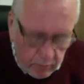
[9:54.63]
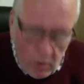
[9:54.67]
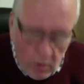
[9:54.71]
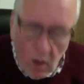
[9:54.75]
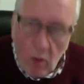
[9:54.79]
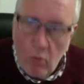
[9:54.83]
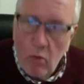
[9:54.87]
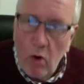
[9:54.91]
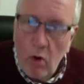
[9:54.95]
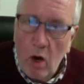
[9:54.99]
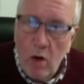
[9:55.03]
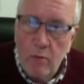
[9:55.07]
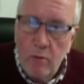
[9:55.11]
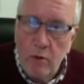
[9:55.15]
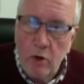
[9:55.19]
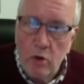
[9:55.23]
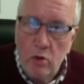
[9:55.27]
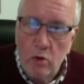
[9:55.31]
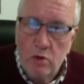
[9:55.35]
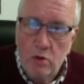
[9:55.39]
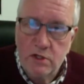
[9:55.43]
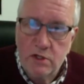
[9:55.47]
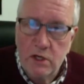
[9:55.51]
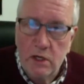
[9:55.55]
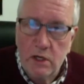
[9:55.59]
Roman
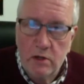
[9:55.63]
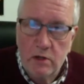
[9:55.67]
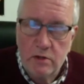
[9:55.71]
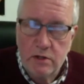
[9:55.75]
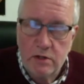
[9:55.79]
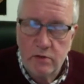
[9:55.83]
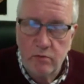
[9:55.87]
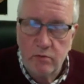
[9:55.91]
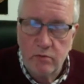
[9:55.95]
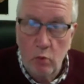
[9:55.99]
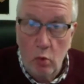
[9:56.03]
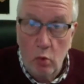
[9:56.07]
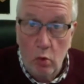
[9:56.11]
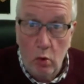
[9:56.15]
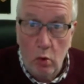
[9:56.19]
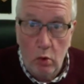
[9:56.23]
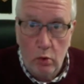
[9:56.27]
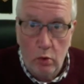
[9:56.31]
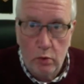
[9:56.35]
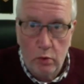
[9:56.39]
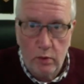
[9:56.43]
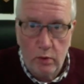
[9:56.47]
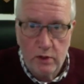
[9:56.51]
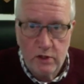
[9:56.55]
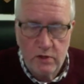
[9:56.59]
auxiliaries from Warlord,
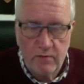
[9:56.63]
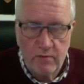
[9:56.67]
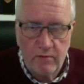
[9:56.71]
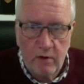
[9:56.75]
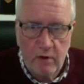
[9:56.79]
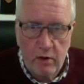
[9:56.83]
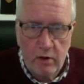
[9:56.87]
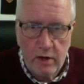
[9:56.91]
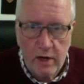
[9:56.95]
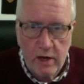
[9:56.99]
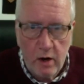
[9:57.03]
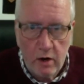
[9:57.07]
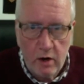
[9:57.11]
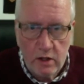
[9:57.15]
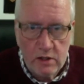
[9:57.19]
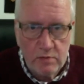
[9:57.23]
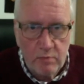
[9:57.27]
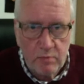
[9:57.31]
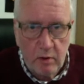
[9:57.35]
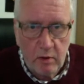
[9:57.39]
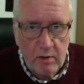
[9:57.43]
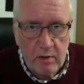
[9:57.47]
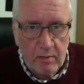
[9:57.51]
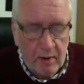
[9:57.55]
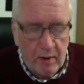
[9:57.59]
which are very nice,
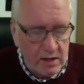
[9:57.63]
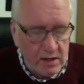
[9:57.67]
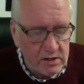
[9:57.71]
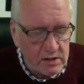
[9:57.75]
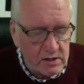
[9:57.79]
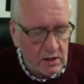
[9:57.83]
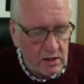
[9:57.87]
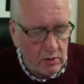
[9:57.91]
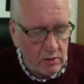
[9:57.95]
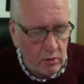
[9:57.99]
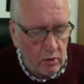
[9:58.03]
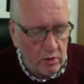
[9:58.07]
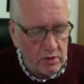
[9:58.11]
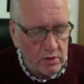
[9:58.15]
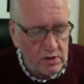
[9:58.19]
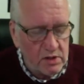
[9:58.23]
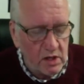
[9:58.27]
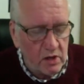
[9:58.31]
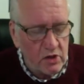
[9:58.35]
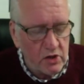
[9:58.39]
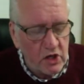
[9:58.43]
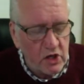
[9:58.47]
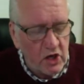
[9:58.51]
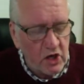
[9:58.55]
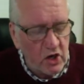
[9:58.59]
but the plastic ones
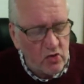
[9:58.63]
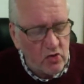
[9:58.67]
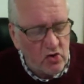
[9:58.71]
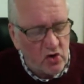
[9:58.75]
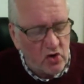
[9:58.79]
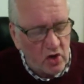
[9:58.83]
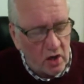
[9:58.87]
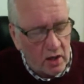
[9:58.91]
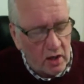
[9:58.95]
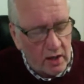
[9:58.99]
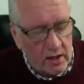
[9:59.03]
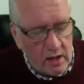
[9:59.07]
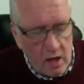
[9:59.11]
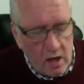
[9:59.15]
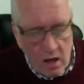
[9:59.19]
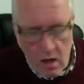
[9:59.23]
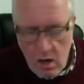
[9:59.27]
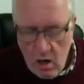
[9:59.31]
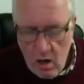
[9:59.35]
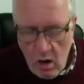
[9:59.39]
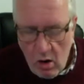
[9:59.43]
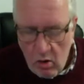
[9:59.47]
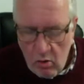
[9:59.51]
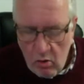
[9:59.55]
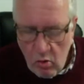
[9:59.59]
unusually
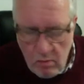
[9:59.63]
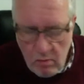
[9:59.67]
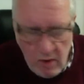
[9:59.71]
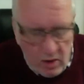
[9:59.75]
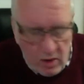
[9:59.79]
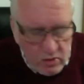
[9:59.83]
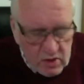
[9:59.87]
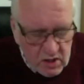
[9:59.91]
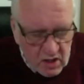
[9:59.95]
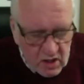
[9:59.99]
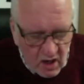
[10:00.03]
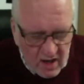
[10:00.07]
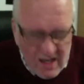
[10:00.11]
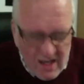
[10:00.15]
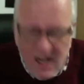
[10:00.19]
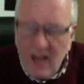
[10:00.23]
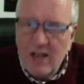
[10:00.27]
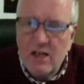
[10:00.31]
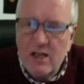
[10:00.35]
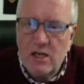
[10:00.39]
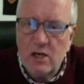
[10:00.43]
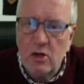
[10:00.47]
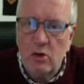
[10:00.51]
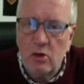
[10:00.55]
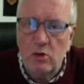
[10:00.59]
are almost
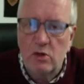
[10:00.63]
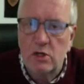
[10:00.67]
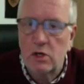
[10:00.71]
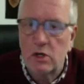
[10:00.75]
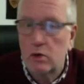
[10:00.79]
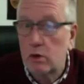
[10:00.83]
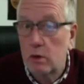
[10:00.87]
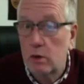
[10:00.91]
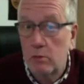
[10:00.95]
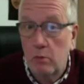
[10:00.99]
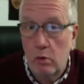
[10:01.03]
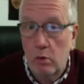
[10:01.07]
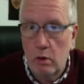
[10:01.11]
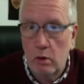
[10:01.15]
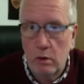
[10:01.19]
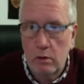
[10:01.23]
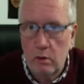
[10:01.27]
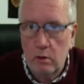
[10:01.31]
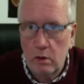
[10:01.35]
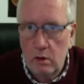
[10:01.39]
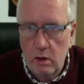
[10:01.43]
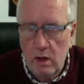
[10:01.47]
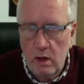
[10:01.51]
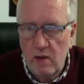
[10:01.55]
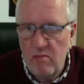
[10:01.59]
identical to them, or
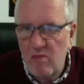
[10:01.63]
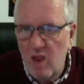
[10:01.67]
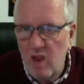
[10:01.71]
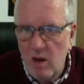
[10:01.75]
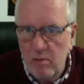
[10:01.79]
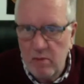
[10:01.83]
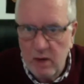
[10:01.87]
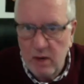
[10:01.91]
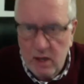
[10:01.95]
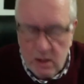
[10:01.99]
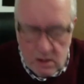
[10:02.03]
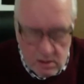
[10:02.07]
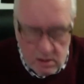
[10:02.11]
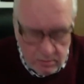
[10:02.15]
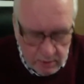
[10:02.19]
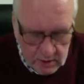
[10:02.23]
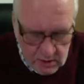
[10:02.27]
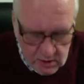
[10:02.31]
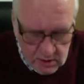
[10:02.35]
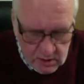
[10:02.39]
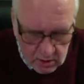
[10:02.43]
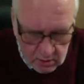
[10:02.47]
they appeared to be so